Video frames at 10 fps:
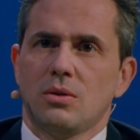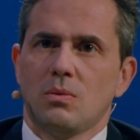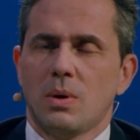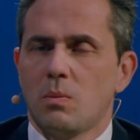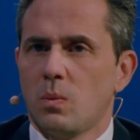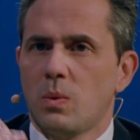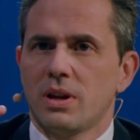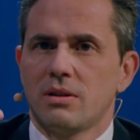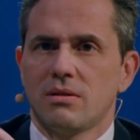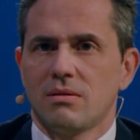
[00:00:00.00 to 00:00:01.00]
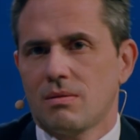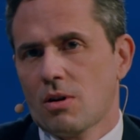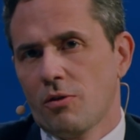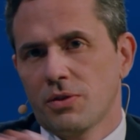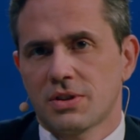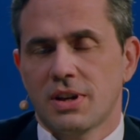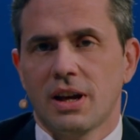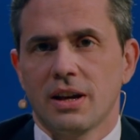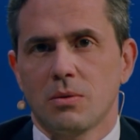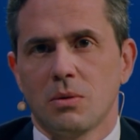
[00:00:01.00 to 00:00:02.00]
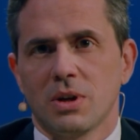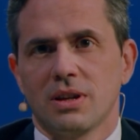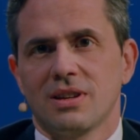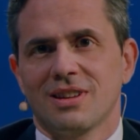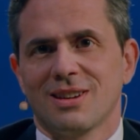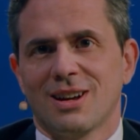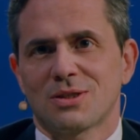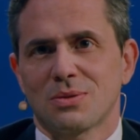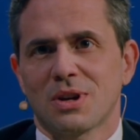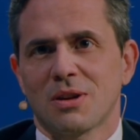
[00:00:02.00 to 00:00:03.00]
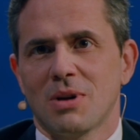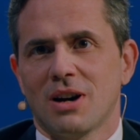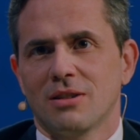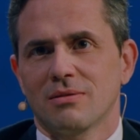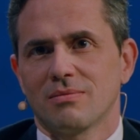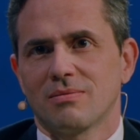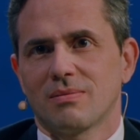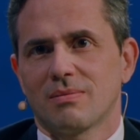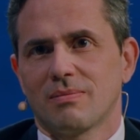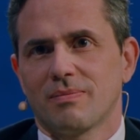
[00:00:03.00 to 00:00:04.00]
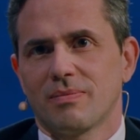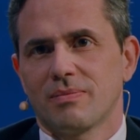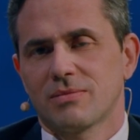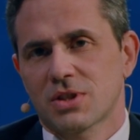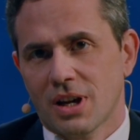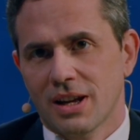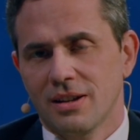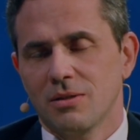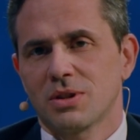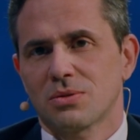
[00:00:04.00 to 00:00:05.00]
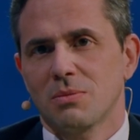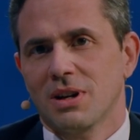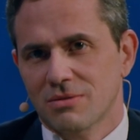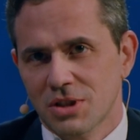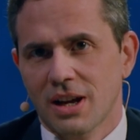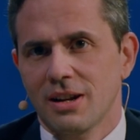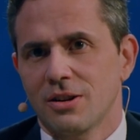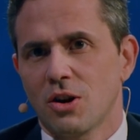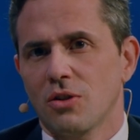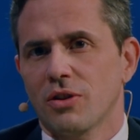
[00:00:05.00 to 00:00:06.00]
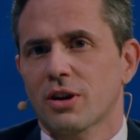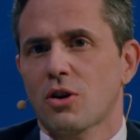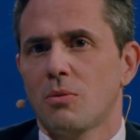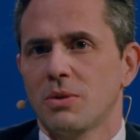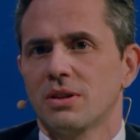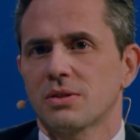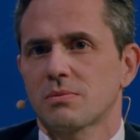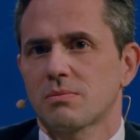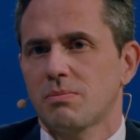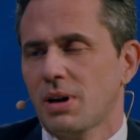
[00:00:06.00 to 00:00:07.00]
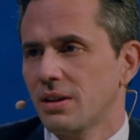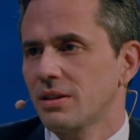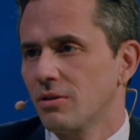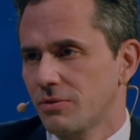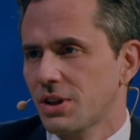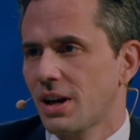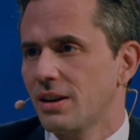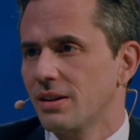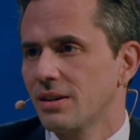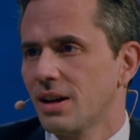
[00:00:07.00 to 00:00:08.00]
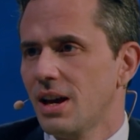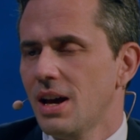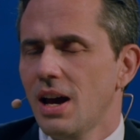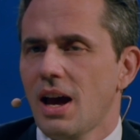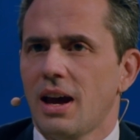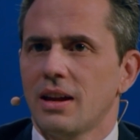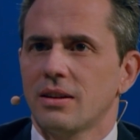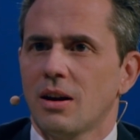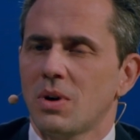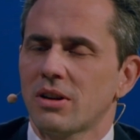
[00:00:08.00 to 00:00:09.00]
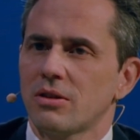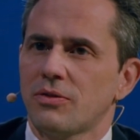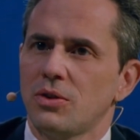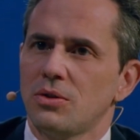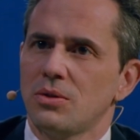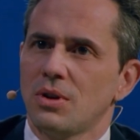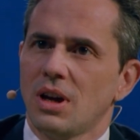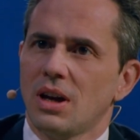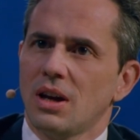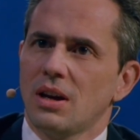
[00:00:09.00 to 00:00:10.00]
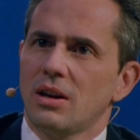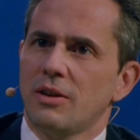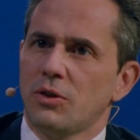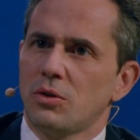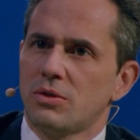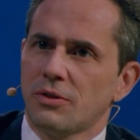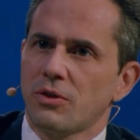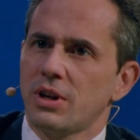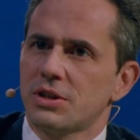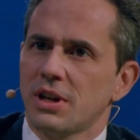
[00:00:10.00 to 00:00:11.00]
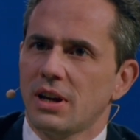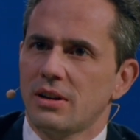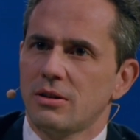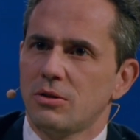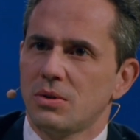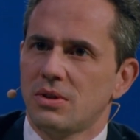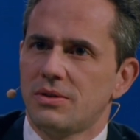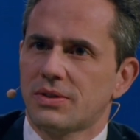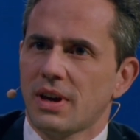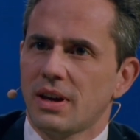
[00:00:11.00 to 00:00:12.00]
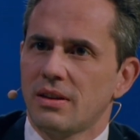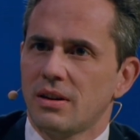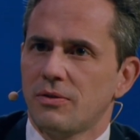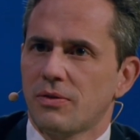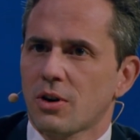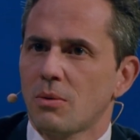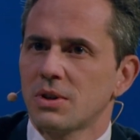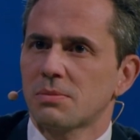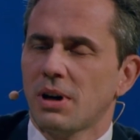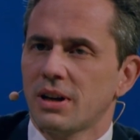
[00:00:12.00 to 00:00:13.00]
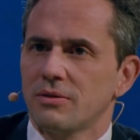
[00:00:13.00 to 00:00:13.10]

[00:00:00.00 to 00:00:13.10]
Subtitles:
When often today, when we are talking about China, we talk about China, not the Communist Party of China. And I wonder if you differentiate, and you would say that if the Communist Party